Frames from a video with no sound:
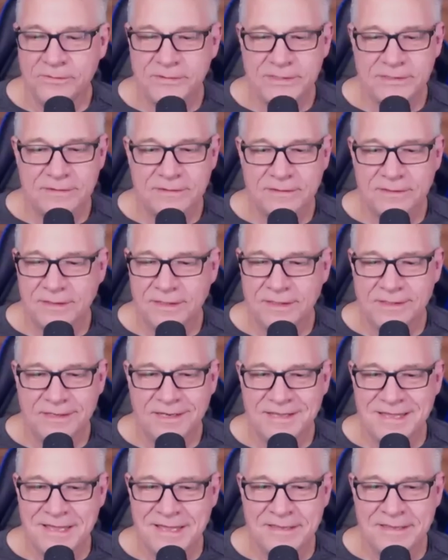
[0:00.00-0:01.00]
know what?
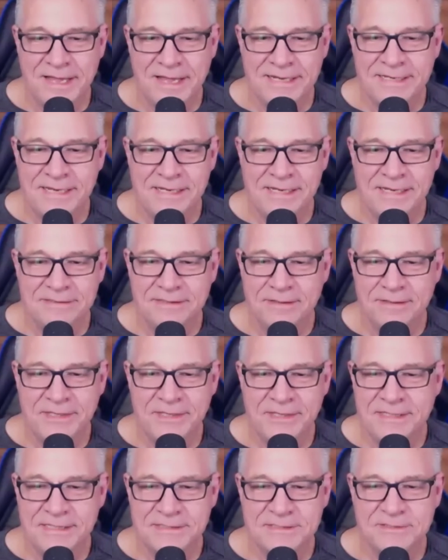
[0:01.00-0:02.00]
I can't, I
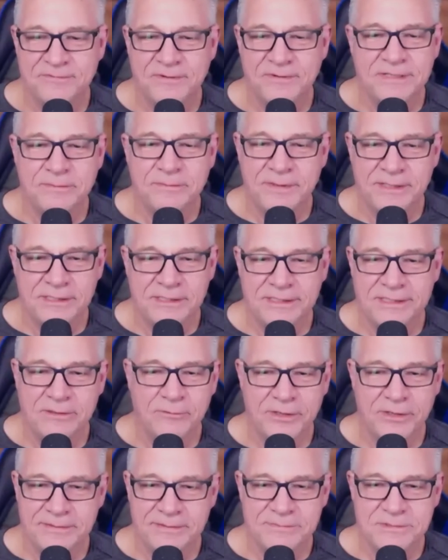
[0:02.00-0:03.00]
mean, that's fundamentally
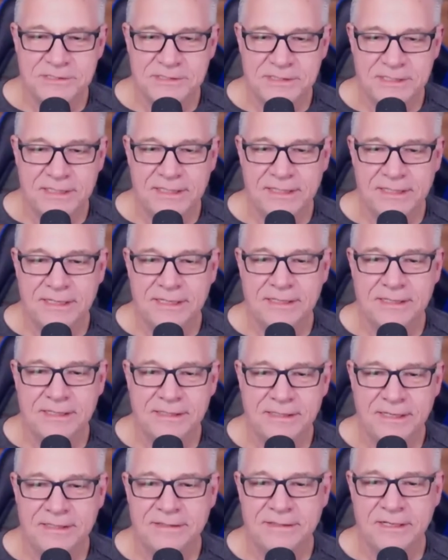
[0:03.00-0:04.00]
what I'm seeing
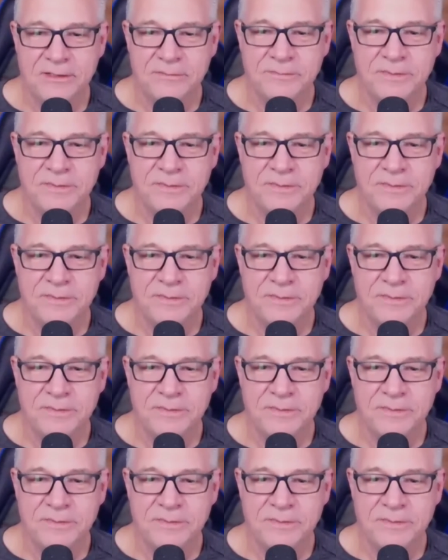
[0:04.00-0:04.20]
in there.